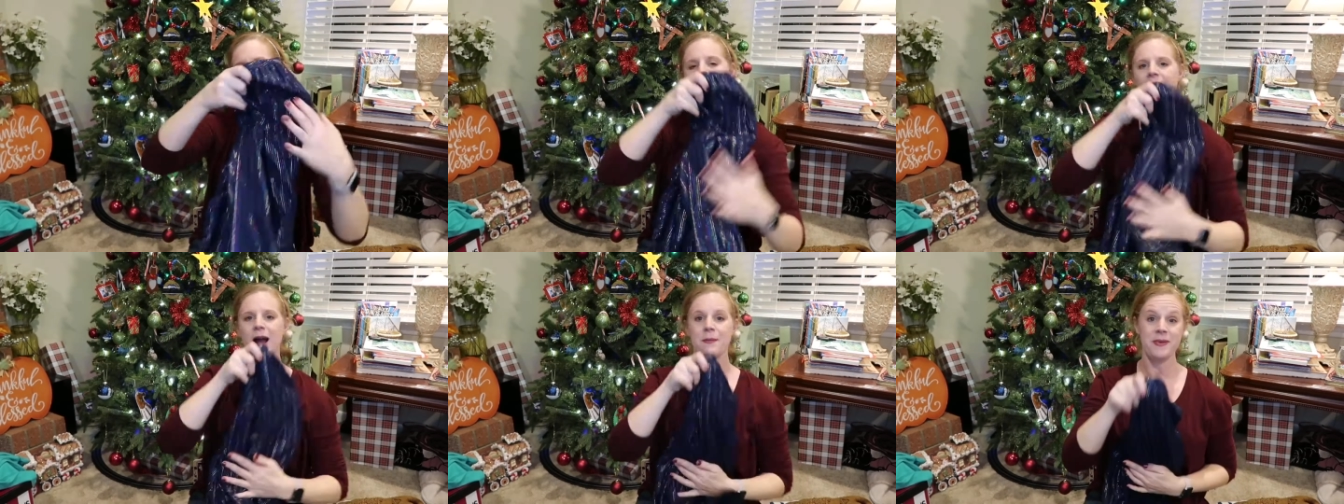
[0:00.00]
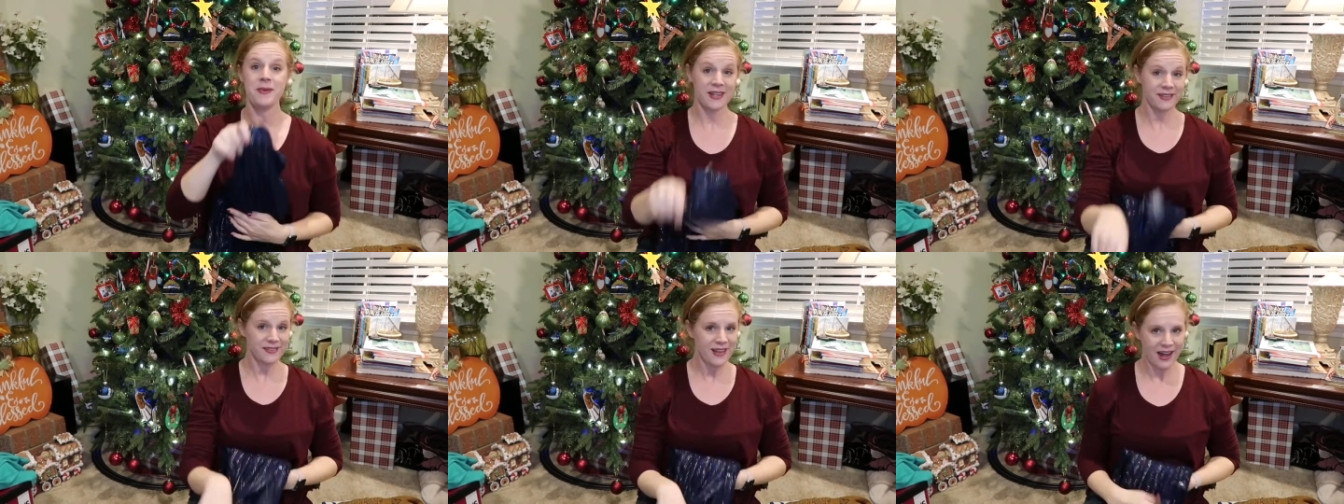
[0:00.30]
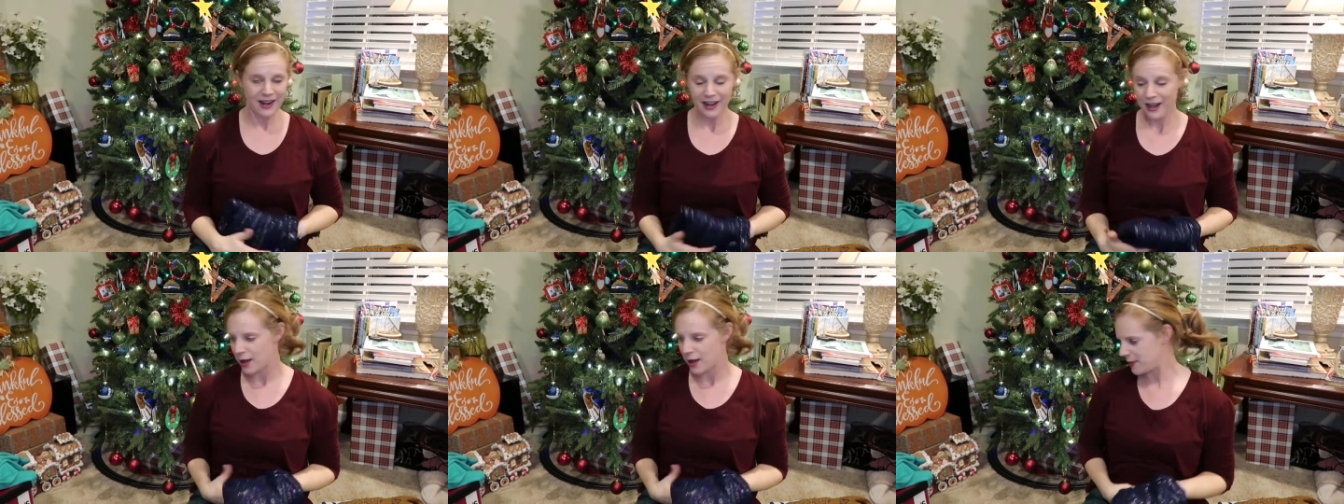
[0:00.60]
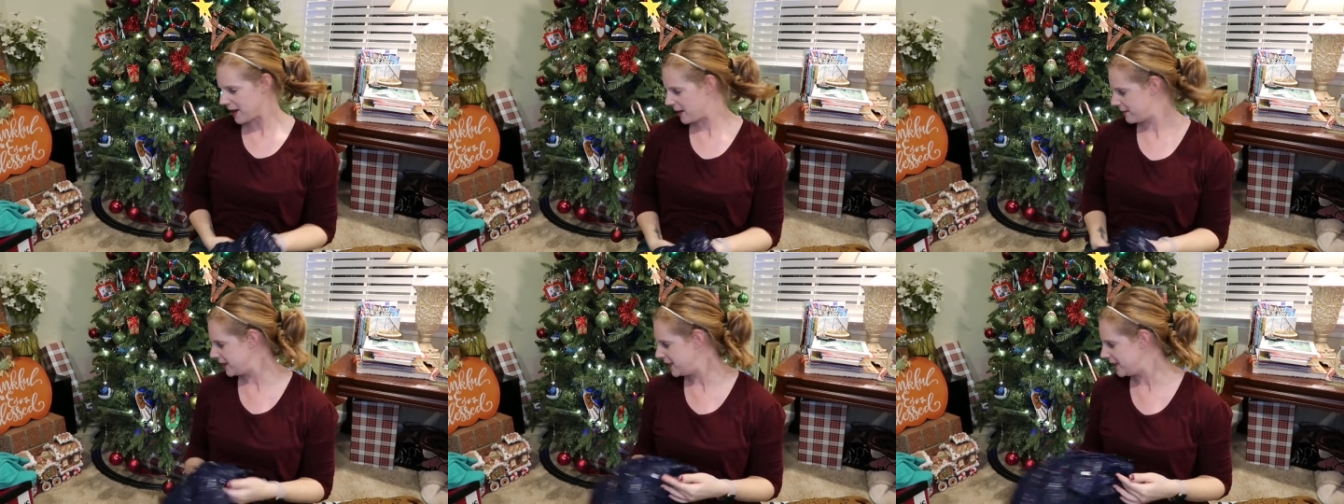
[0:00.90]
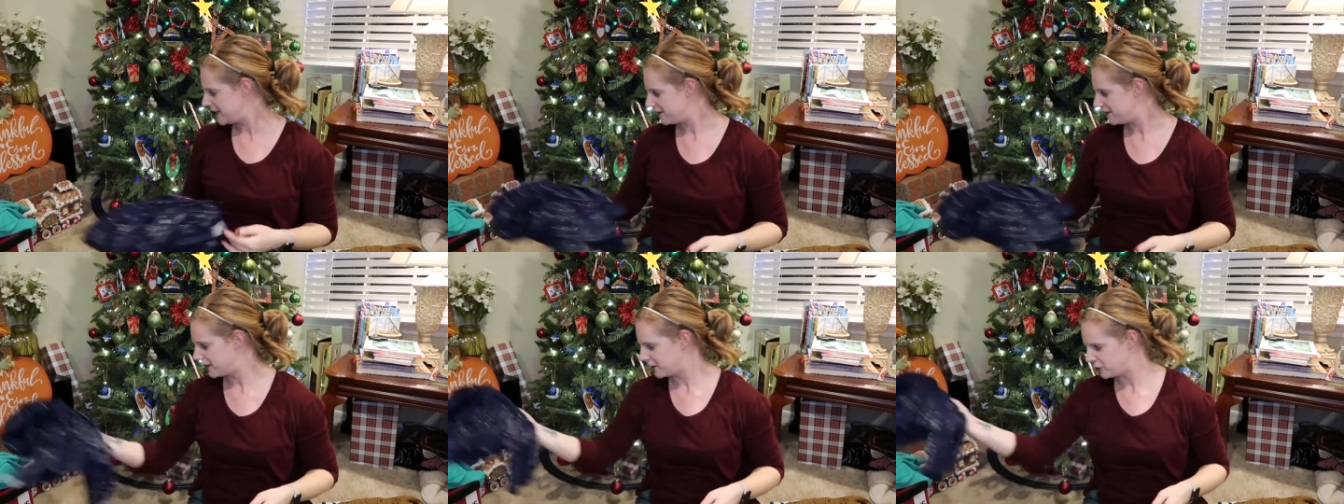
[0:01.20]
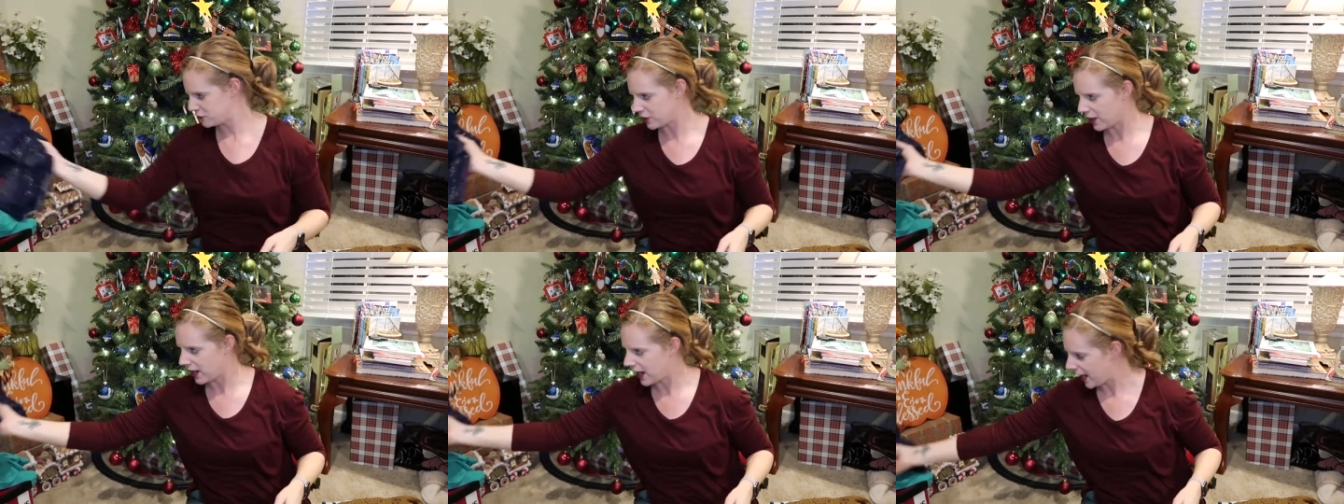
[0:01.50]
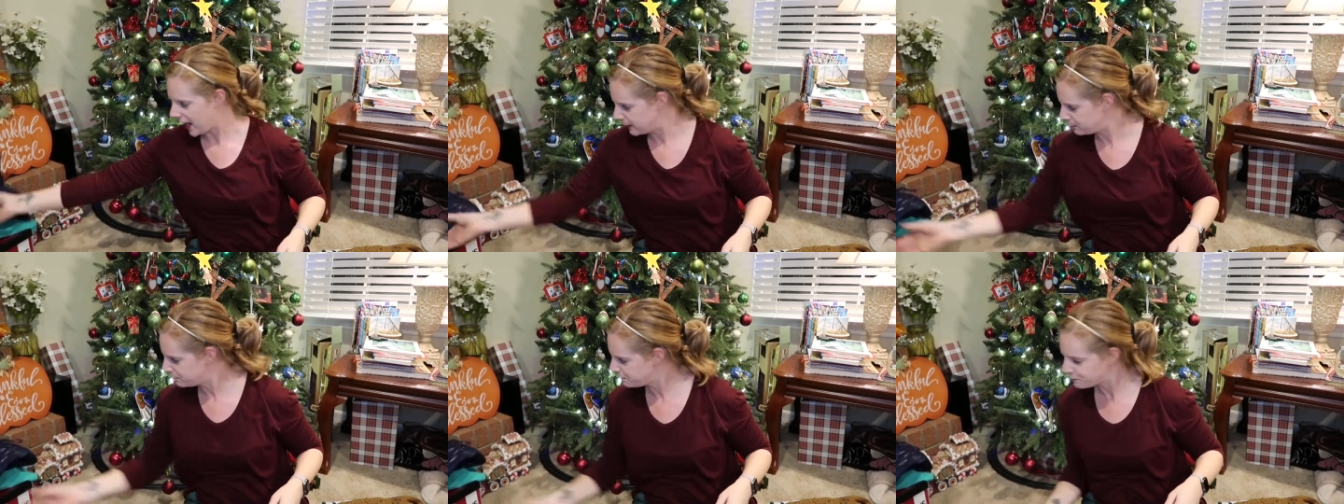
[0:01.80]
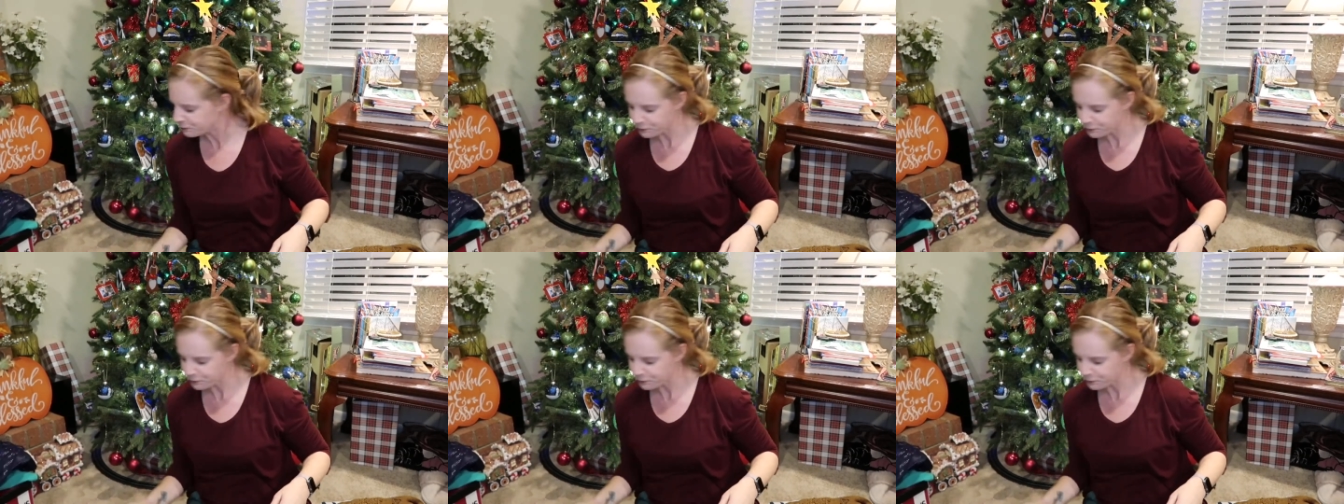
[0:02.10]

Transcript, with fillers: I picked that up. I'm going to give it a try.